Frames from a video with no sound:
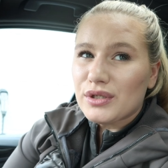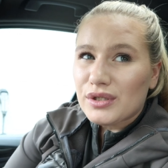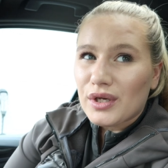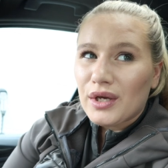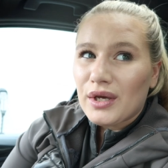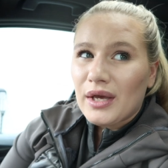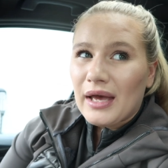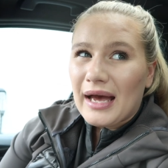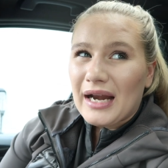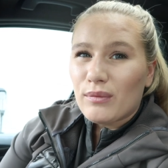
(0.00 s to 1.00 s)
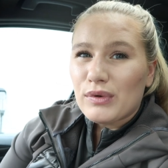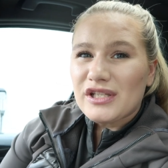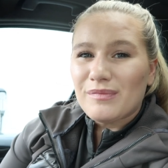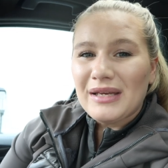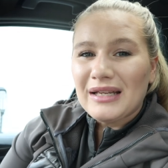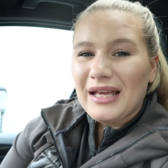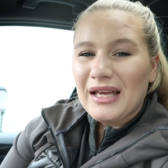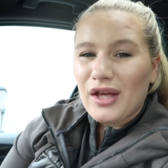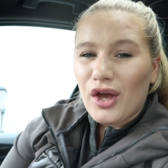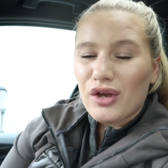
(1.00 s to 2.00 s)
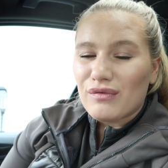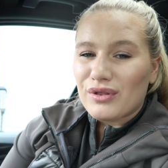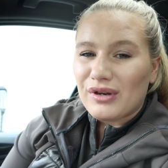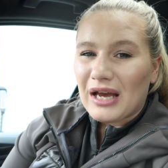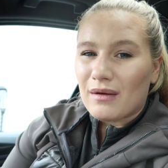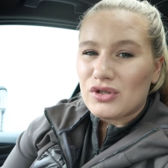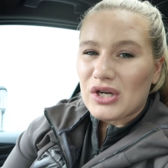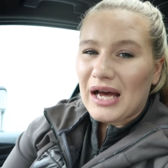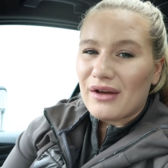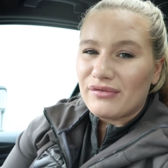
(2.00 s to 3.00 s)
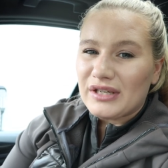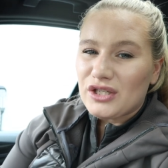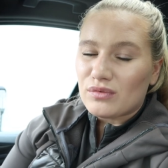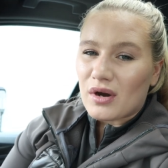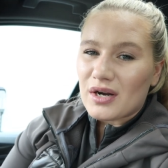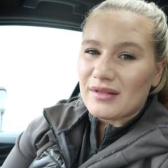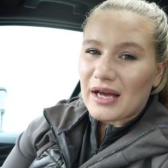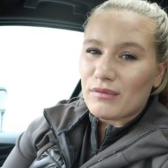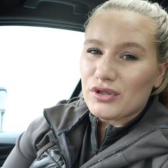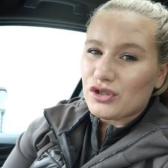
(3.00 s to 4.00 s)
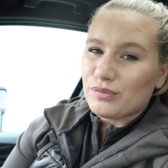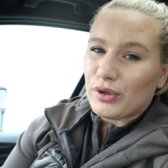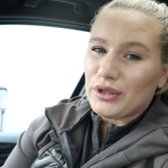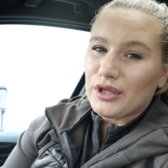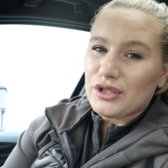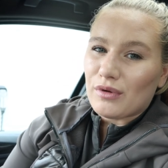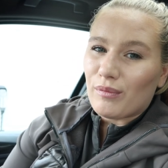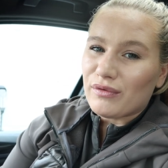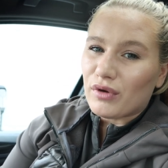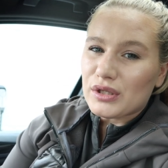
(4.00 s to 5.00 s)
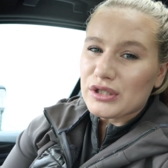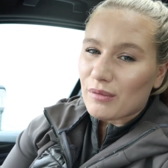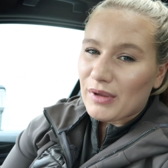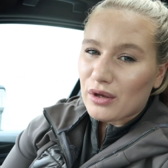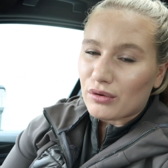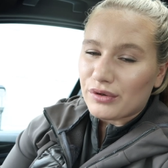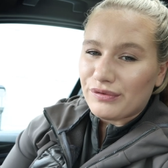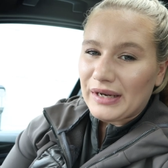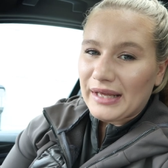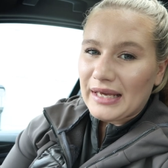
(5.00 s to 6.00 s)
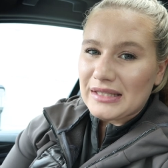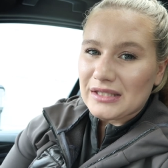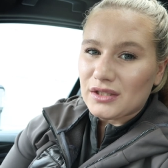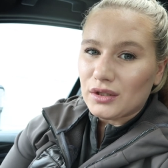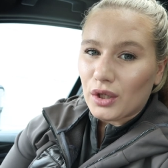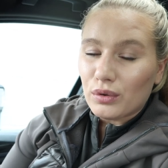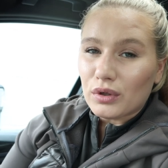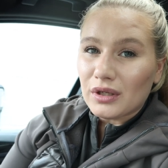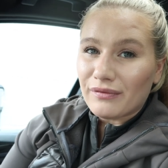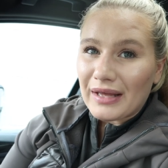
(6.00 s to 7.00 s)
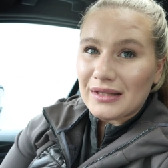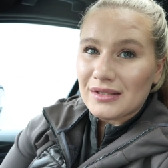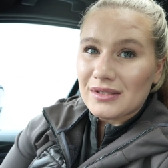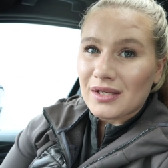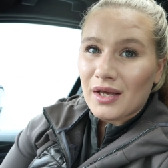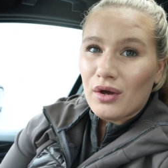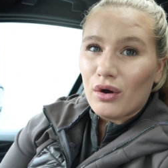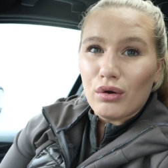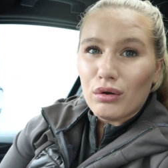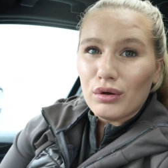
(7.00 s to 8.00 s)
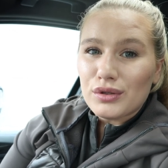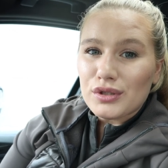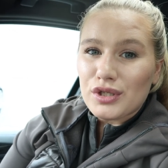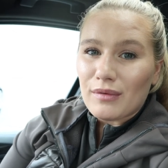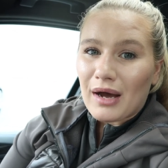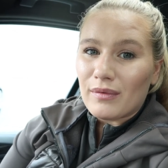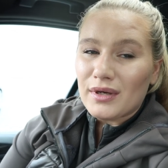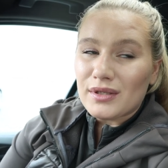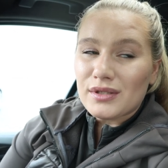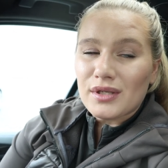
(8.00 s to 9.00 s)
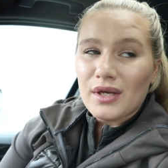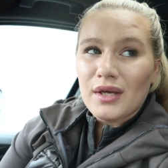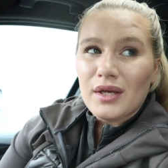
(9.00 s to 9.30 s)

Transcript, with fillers: us and it would have been like over three hour drive for each one and that was just pointless when we've got so many unaffiliated local events all under two hours